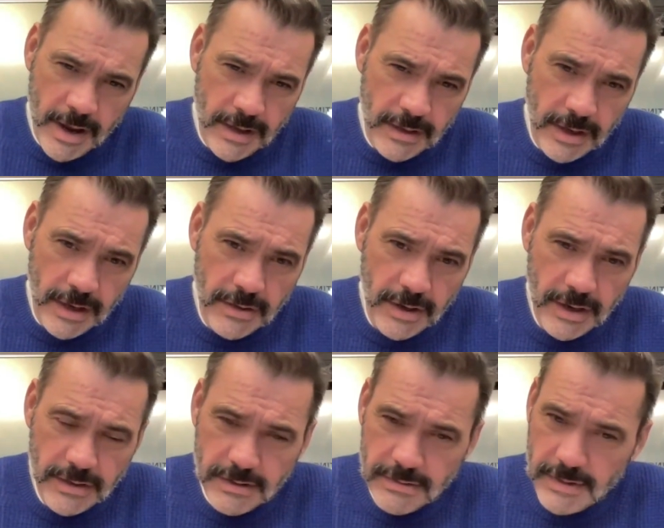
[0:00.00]
in, in,
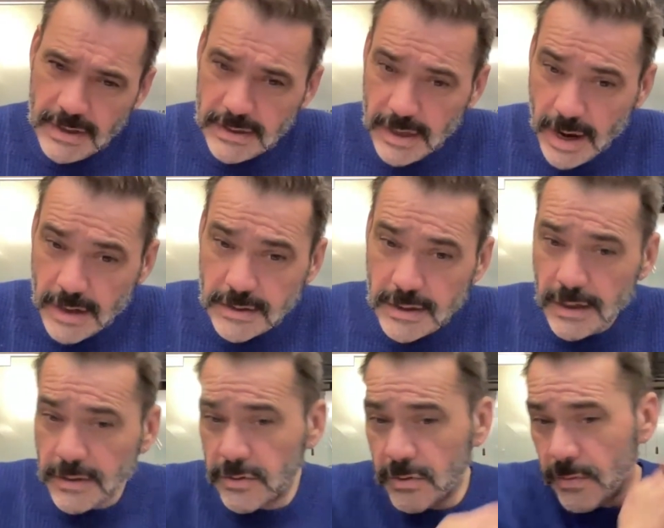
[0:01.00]
in, in the
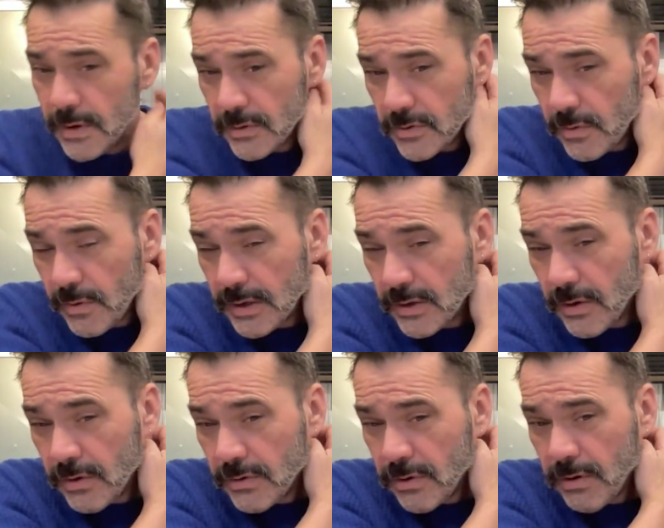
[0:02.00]
80s during, during
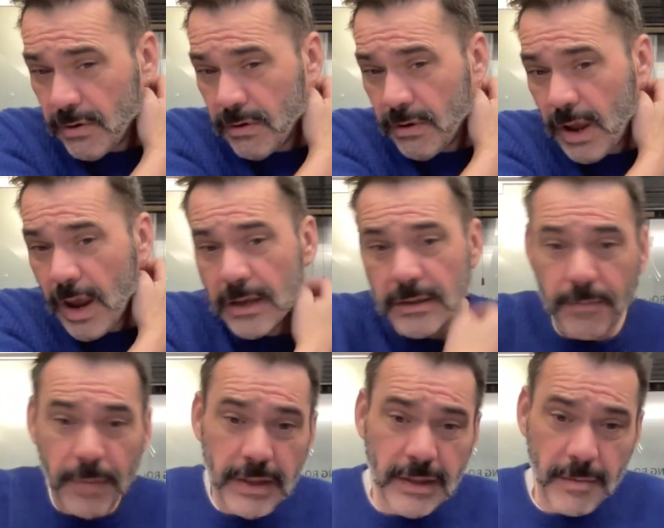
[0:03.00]
the, the AIDS
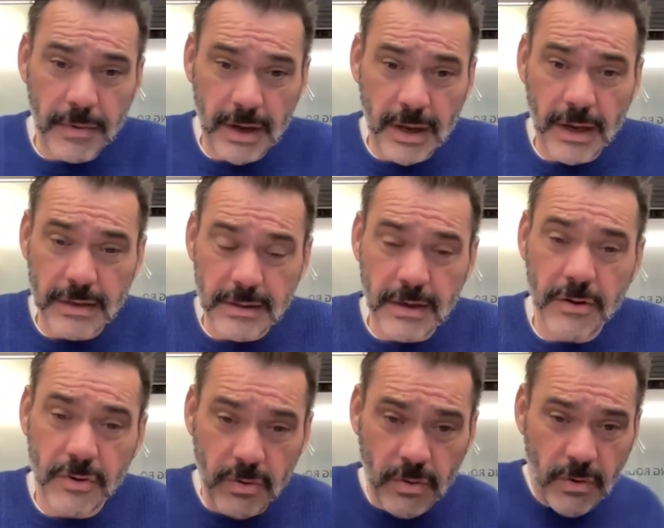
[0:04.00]
pandemic is
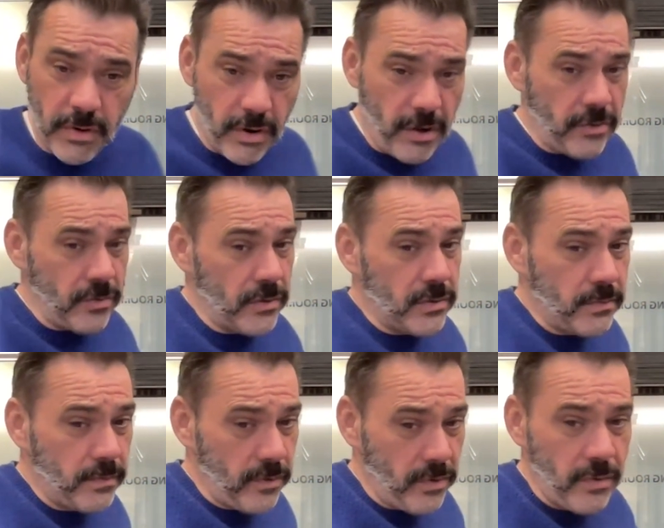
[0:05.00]
you learn, you,
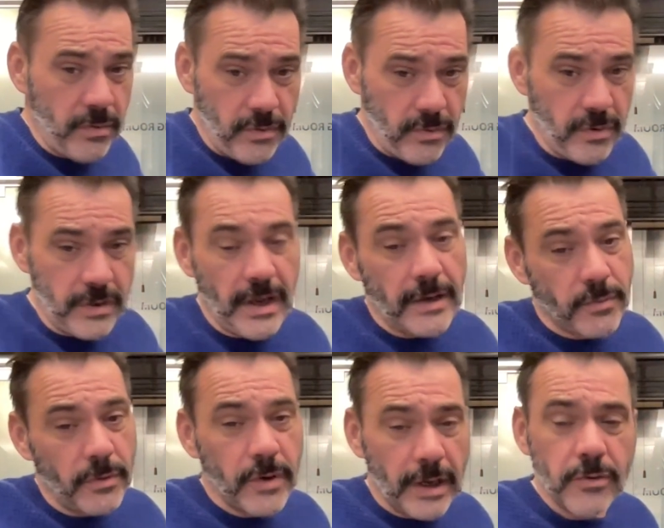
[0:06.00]
you, that's
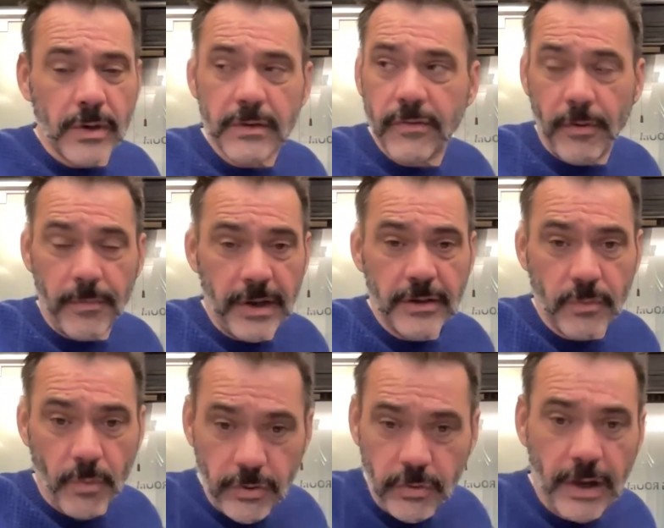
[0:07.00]
what you can transform. It's
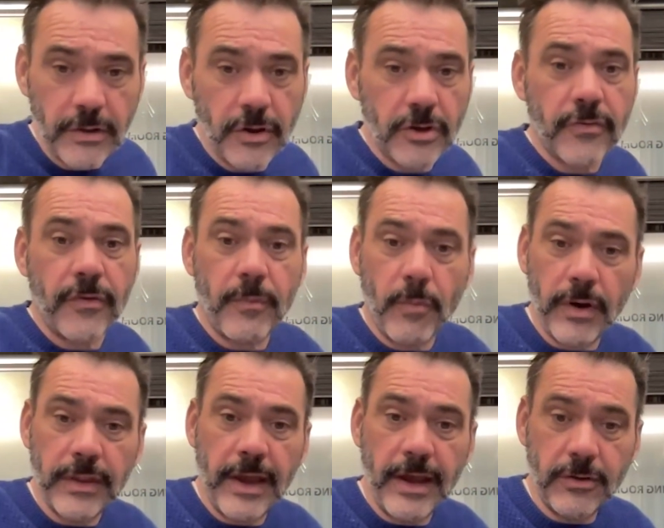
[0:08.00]
what you can touch from one
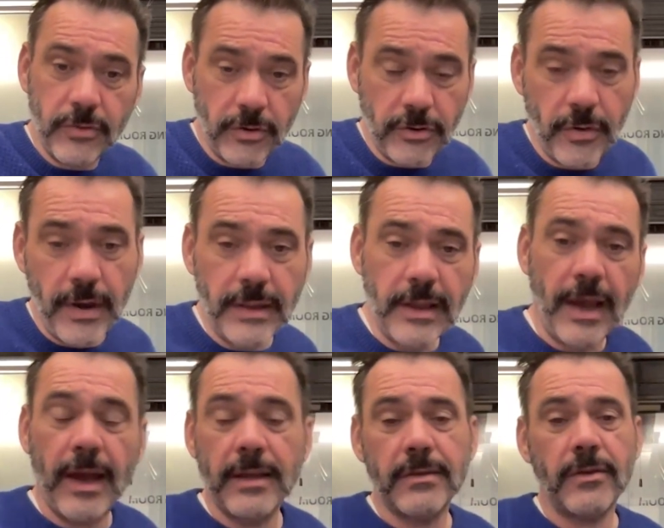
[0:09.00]
hand to another hand,
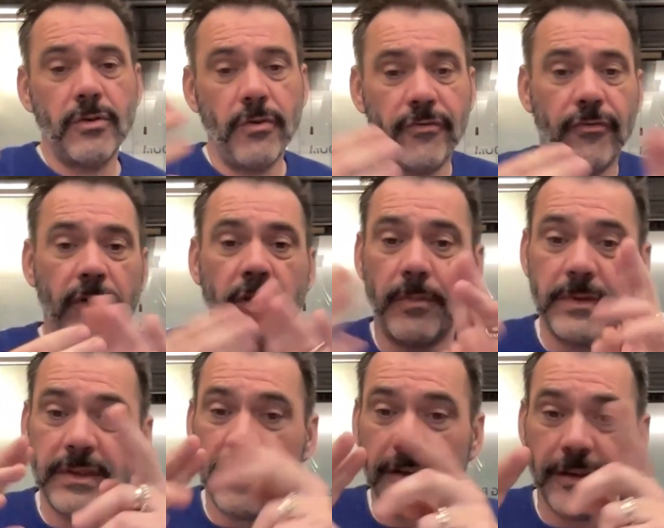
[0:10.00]
and your freedom
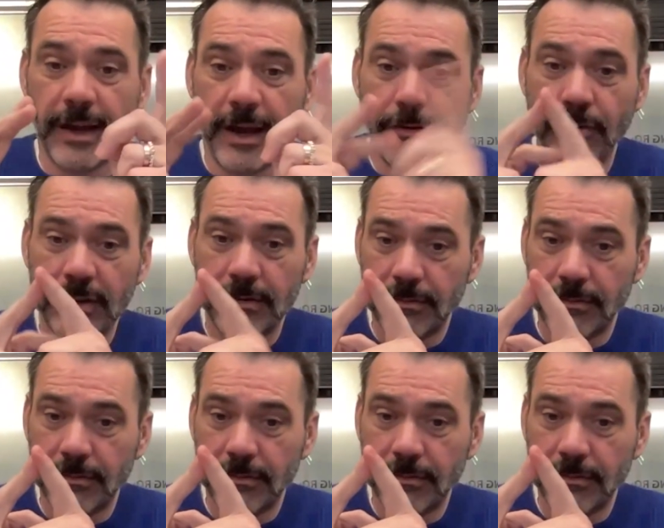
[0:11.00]
start at the